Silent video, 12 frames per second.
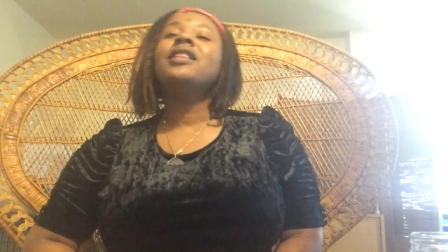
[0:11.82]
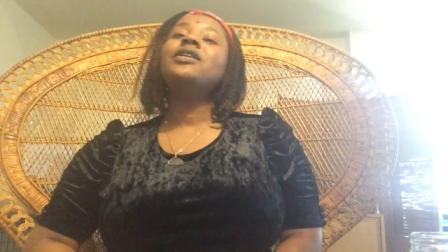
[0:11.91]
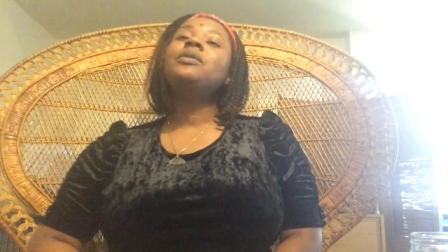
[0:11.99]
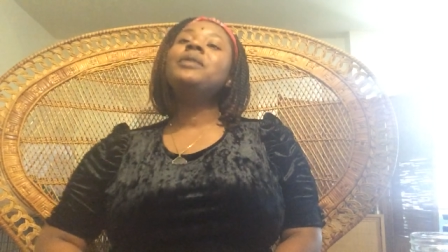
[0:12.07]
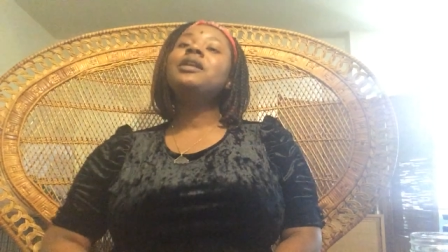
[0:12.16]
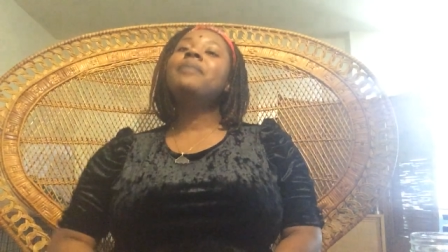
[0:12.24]
A
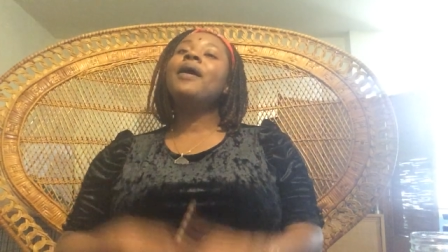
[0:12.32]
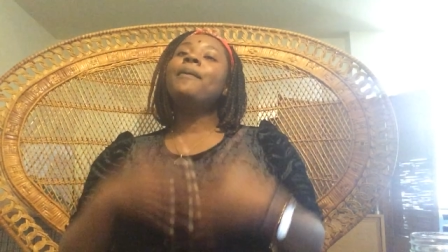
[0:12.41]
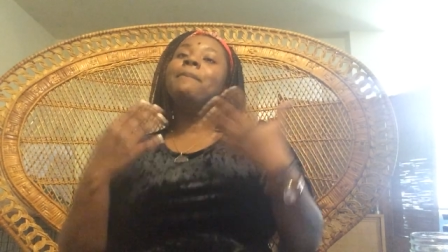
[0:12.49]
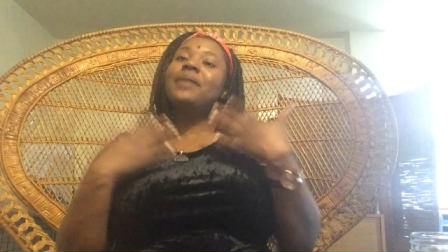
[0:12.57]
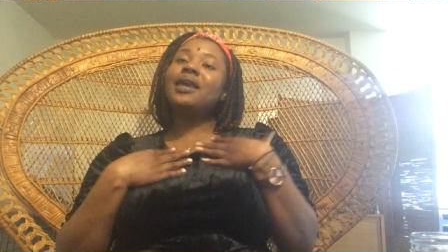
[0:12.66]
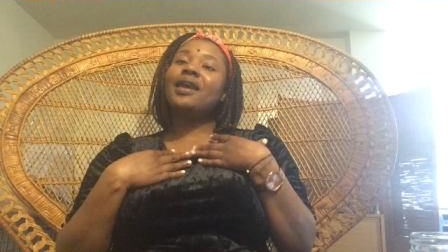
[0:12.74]
little bit
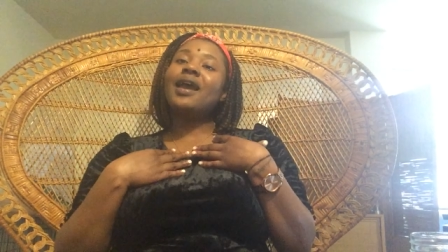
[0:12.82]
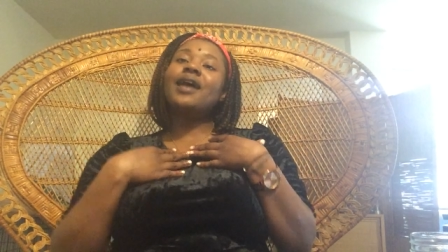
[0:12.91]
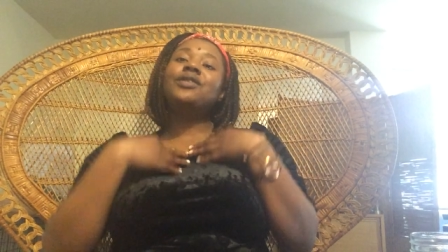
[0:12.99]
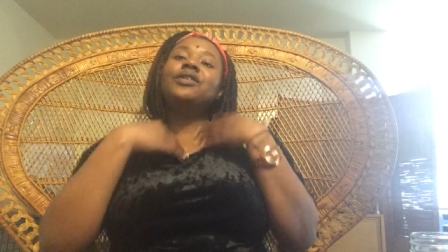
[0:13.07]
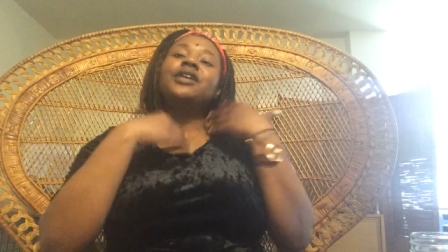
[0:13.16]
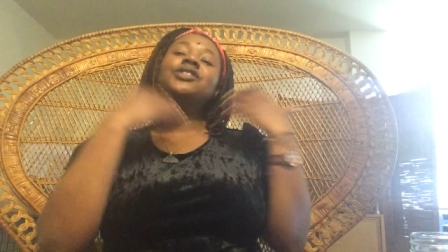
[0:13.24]
about me.
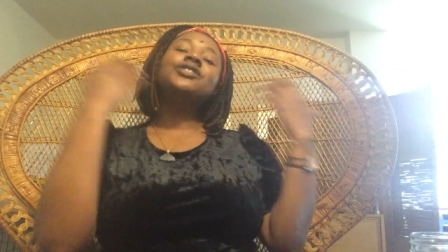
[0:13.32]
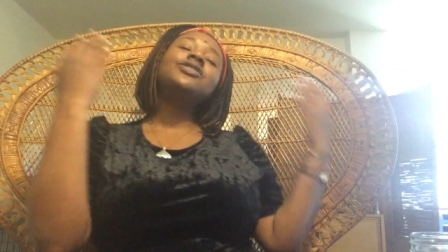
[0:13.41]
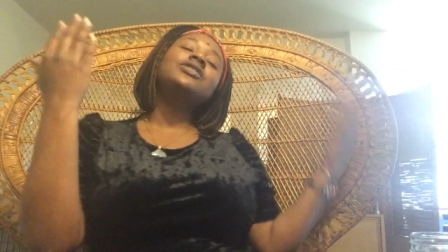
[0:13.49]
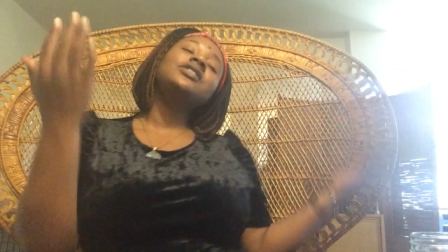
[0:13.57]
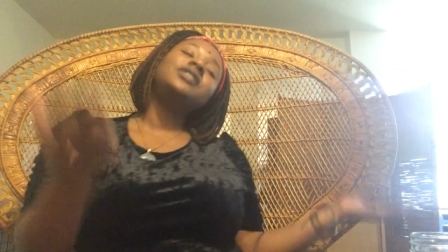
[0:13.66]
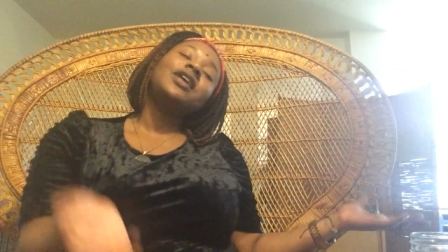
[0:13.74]
I do not just
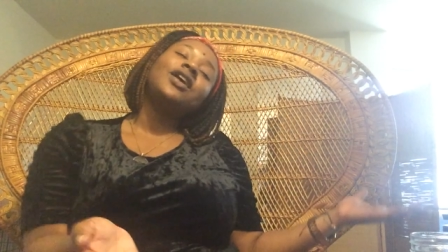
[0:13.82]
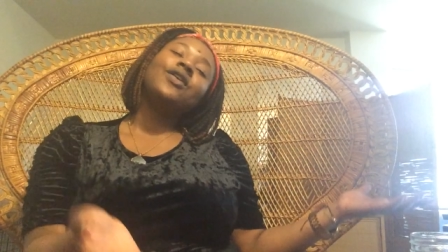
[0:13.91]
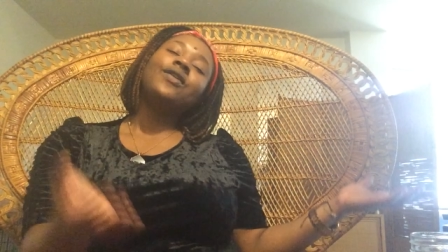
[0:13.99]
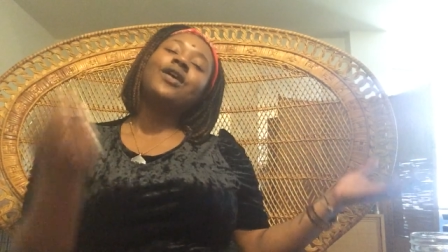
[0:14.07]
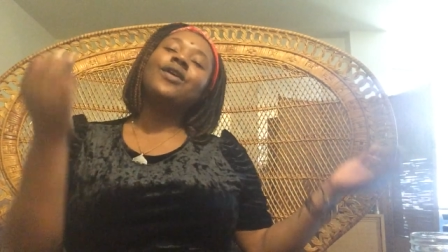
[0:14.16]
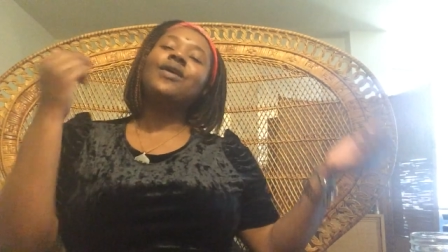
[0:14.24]
use
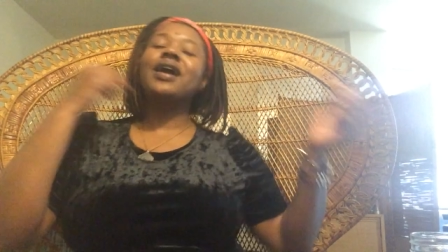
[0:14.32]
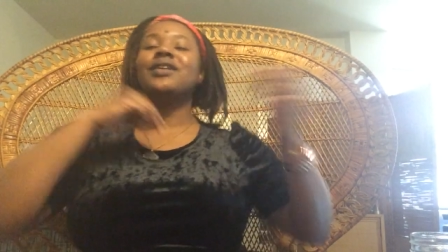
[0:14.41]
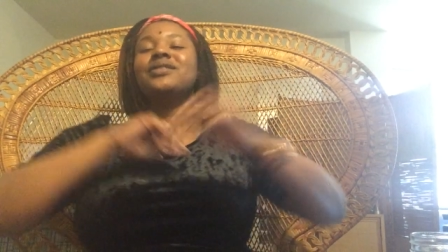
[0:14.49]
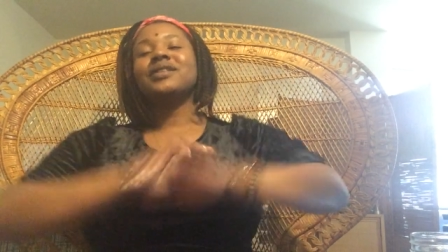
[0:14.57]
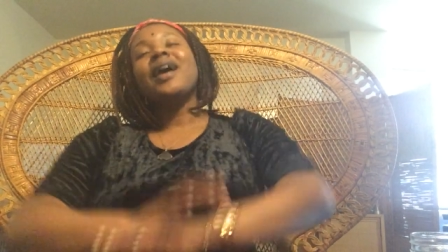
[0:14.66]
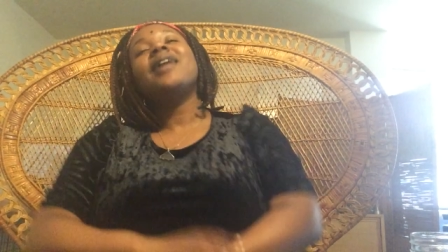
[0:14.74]
tarot. I
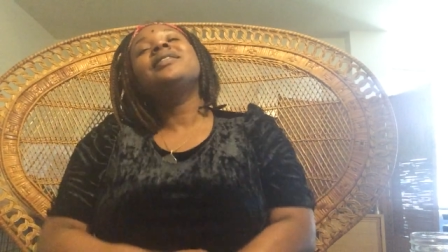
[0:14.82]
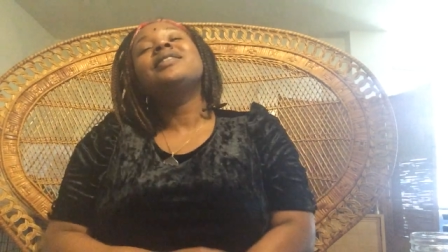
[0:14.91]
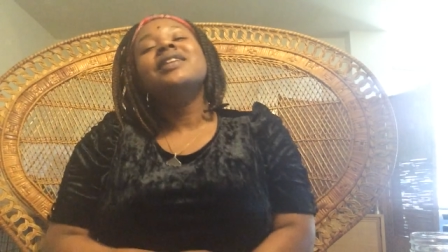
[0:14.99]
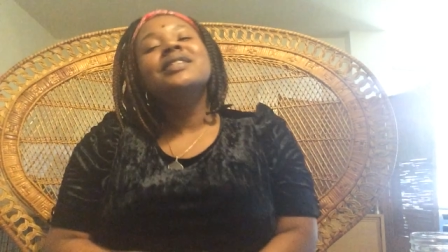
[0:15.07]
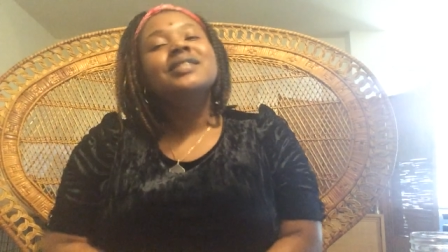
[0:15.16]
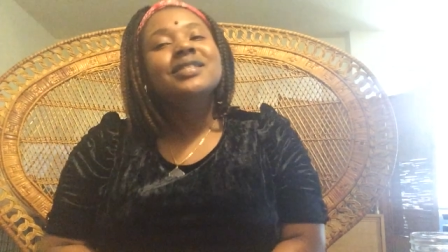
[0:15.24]
use
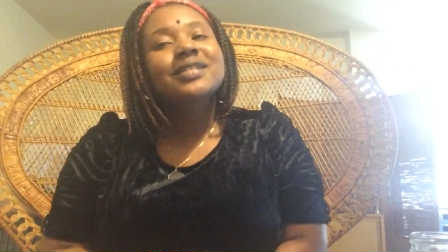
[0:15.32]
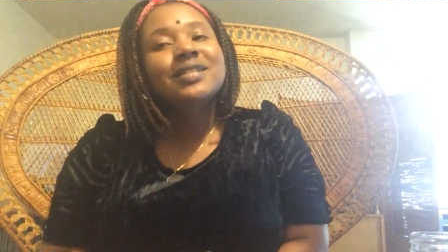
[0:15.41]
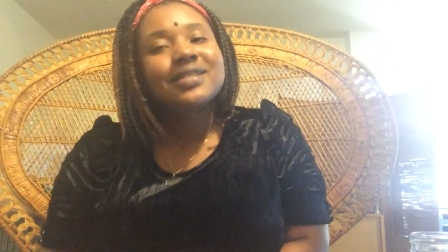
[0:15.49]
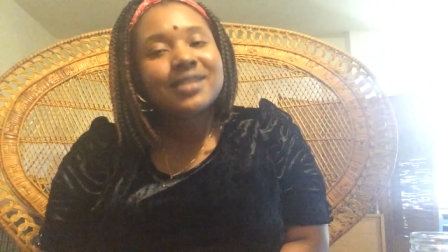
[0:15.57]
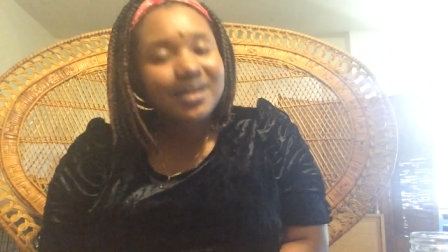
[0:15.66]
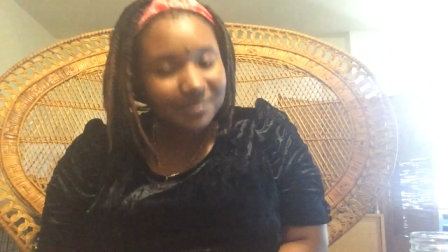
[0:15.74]
and cusses in
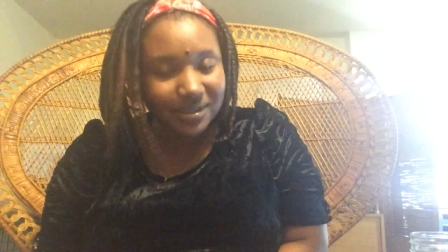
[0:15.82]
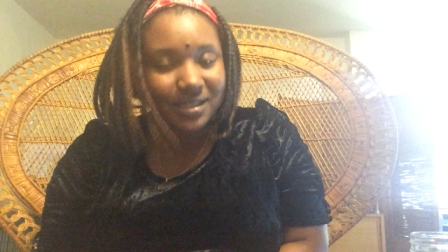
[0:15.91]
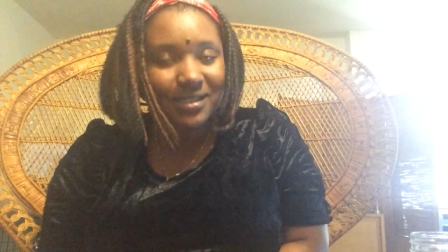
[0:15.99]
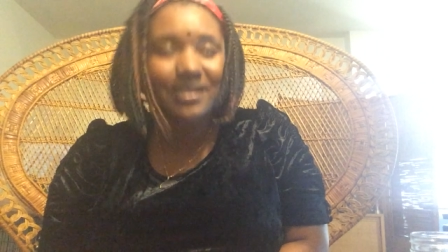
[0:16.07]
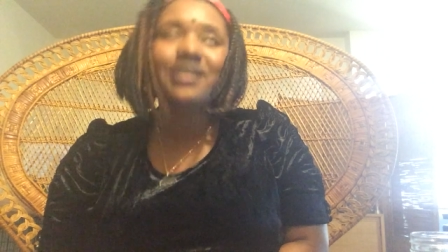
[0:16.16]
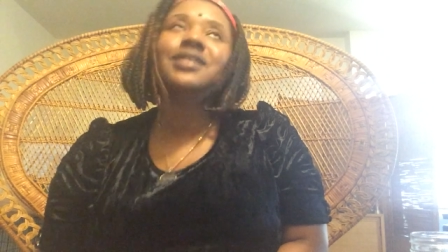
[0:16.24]
the same
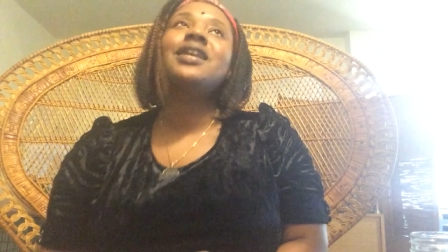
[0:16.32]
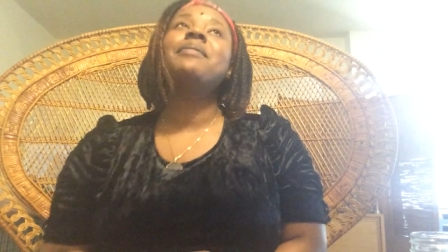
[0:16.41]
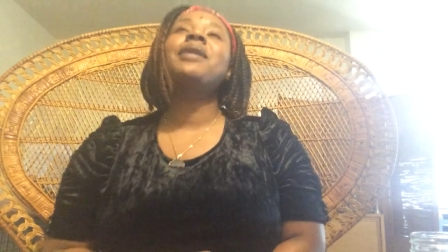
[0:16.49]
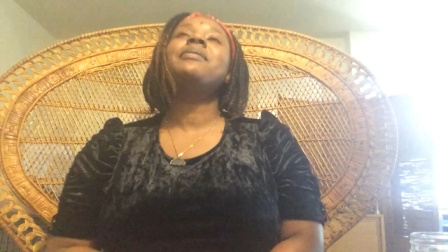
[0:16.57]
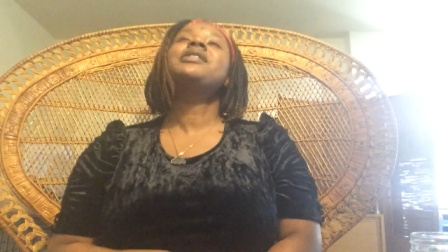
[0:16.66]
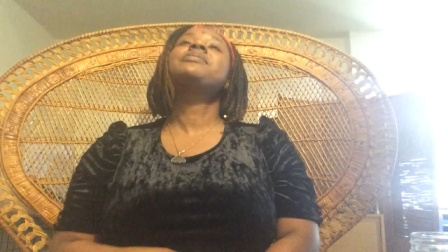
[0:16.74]
sentence, and I
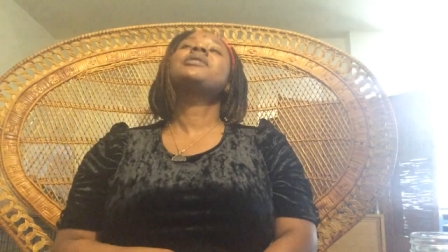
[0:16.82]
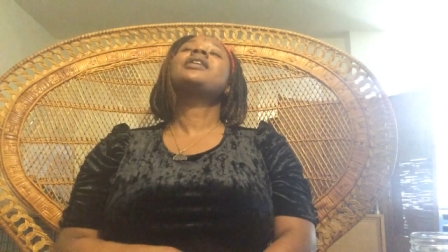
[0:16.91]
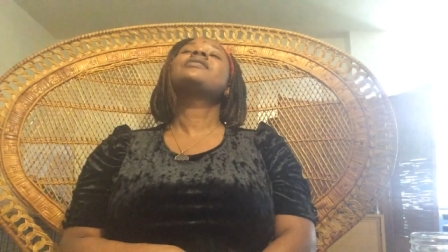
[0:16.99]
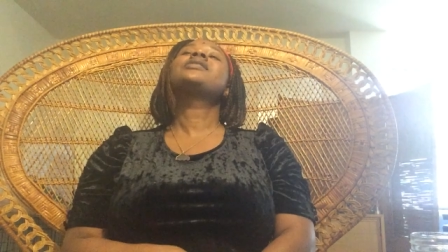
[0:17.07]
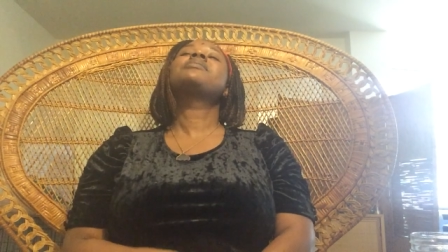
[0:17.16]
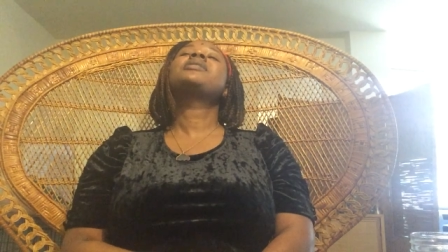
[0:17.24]
may
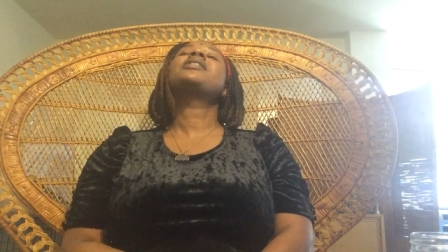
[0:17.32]
mispronounce some